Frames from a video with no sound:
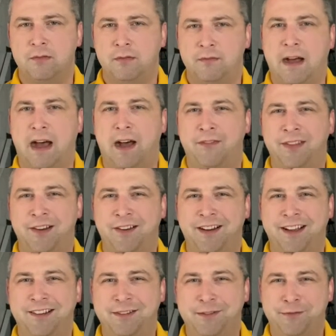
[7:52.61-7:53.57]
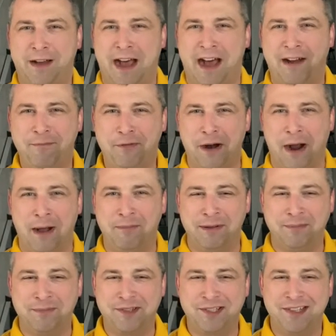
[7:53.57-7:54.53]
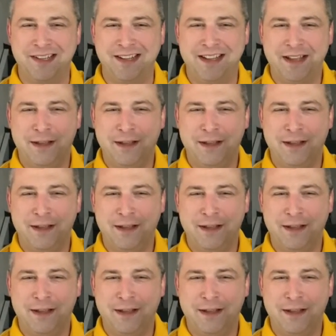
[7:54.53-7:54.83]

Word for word: Five, there we go. Five problems.